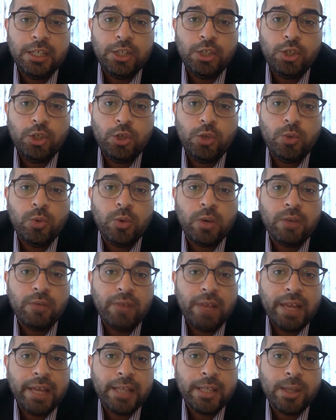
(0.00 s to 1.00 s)
to
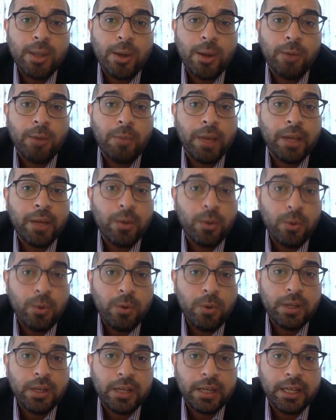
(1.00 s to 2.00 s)
reflect on my
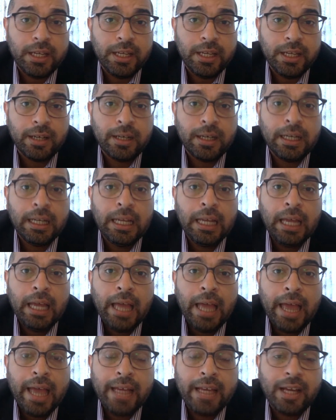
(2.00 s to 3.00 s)
own career
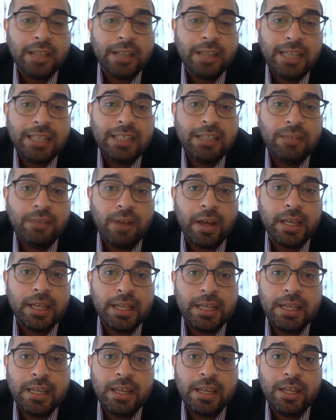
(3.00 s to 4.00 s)
and identify
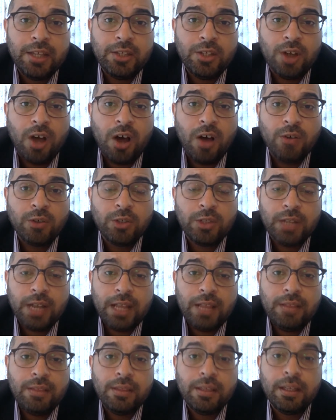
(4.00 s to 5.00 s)
areas of
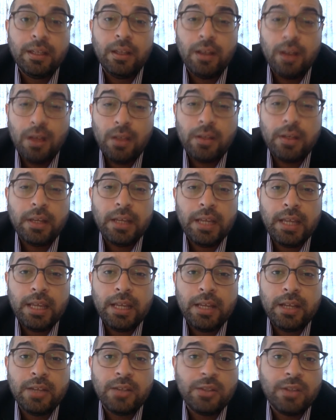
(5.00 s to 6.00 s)
strength and other
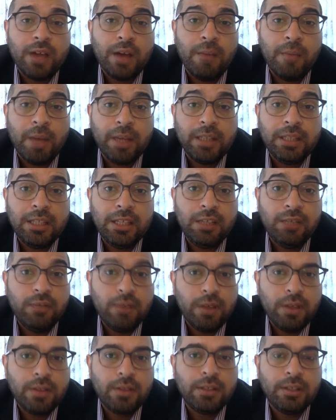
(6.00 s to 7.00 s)
areas that might need
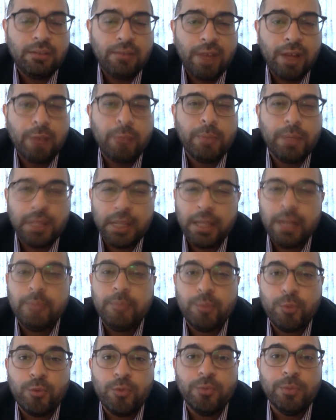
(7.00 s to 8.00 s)
further development and
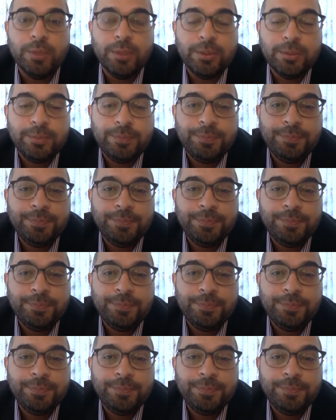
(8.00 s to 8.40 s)
improvement.